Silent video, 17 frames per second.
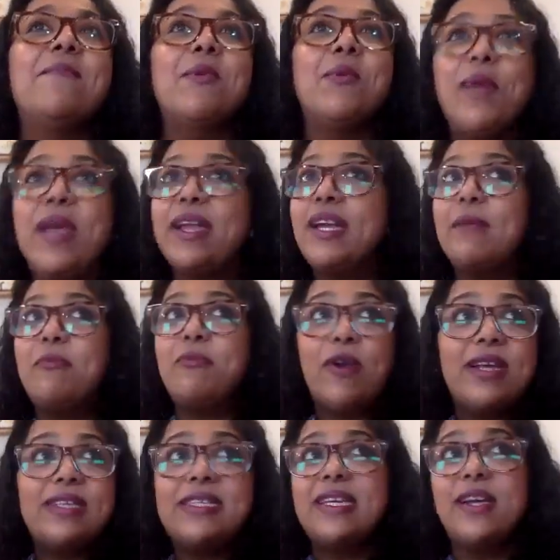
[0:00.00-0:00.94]
But we ended up
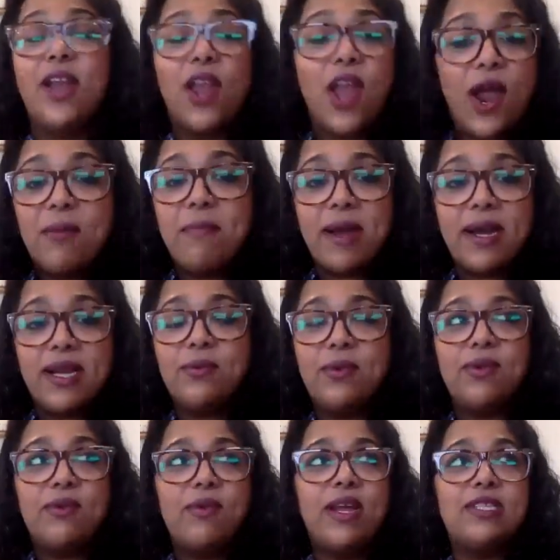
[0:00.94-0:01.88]
raising a lot of money.
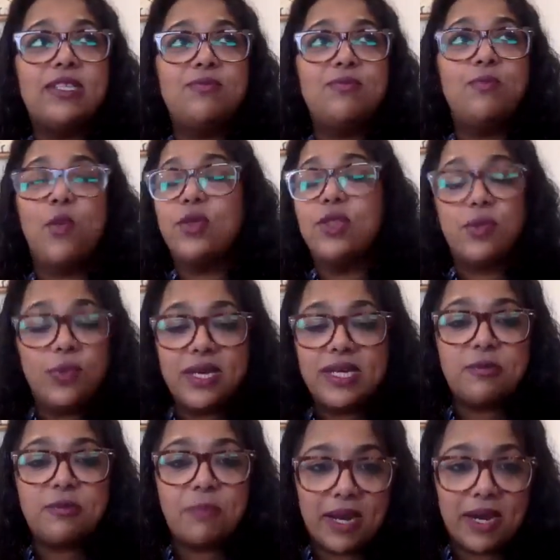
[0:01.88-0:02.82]
We raised more than
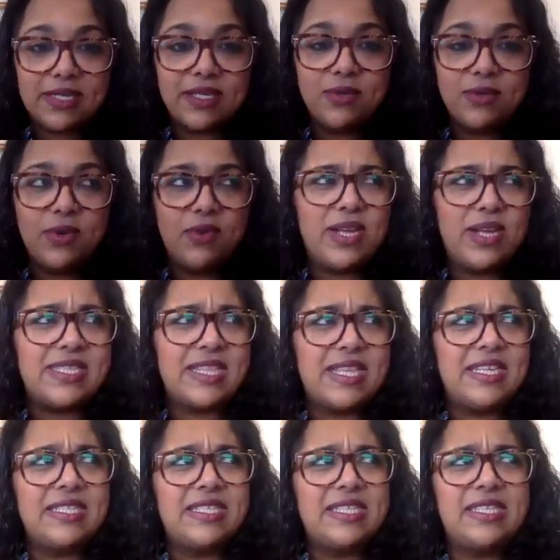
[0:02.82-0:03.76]
we expected. We raised,
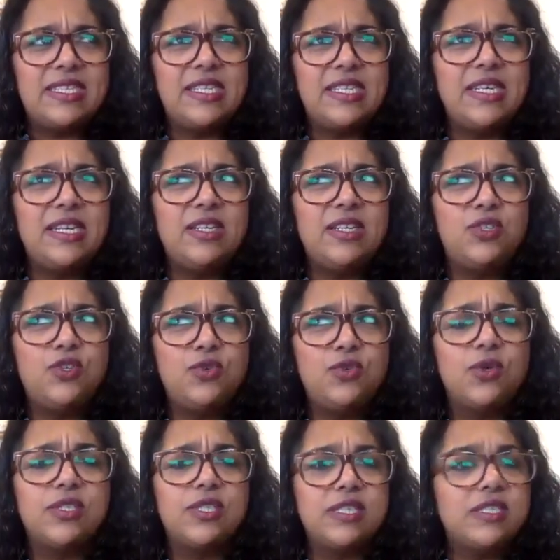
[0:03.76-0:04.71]
I think,
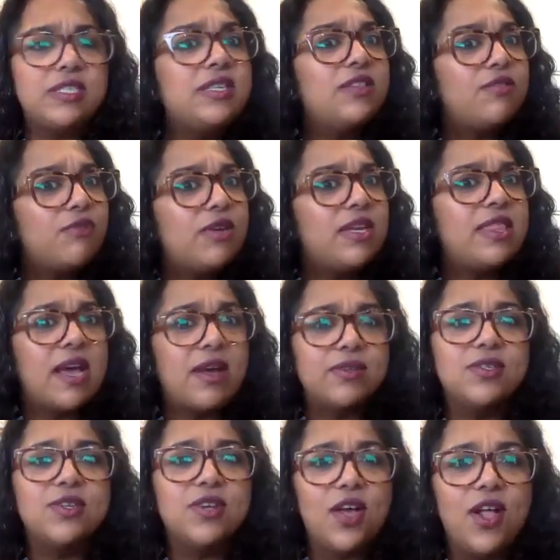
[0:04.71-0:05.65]
$62,000 or
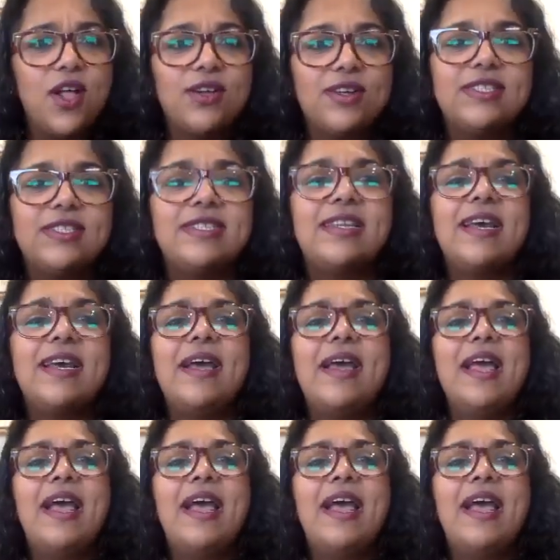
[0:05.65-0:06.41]
$63,000.